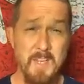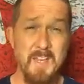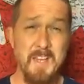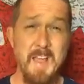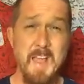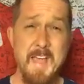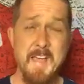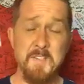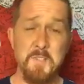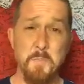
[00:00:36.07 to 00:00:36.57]

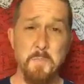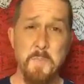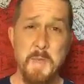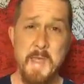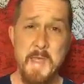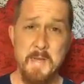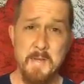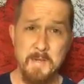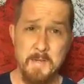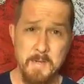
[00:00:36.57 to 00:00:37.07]
It's
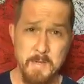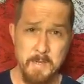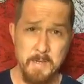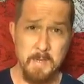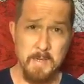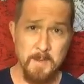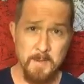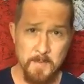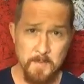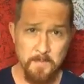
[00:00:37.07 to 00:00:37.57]
been
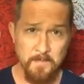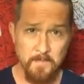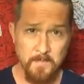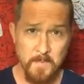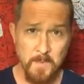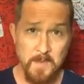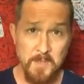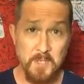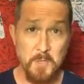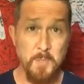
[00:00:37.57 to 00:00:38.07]

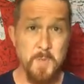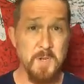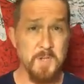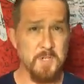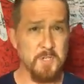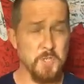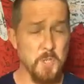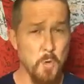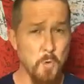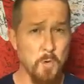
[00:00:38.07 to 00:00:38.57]
a
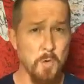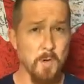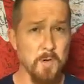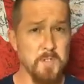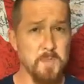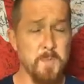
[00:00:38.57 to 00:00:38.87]
soaker.